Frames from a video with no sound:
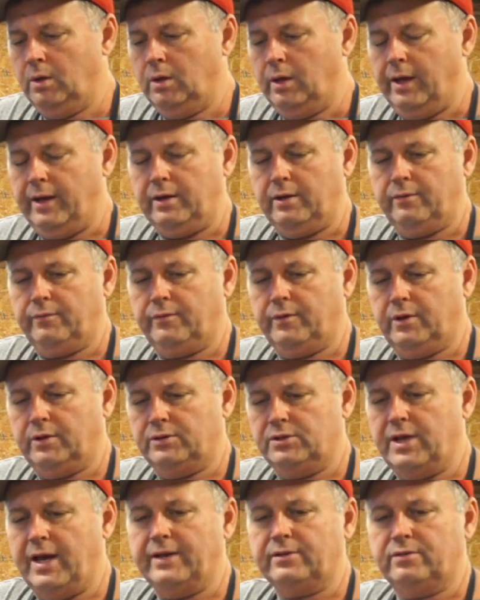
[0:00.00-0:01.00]

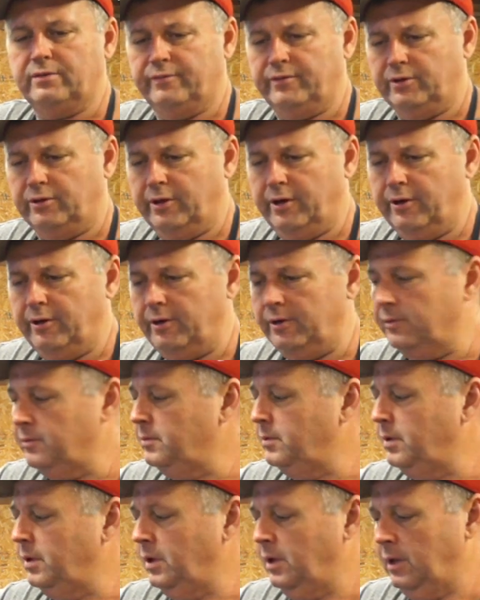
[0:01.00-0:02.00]
of Jacksonville area,
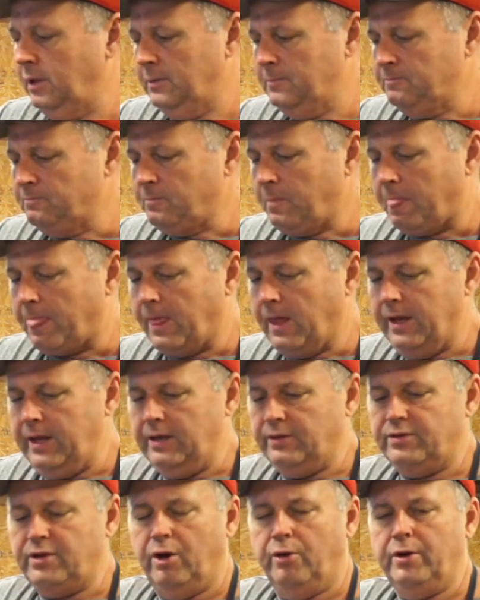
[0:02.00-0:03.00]

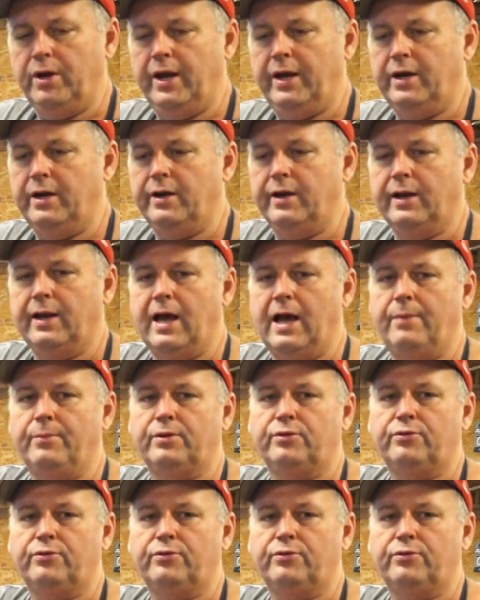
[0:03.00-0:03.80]
he donated a llama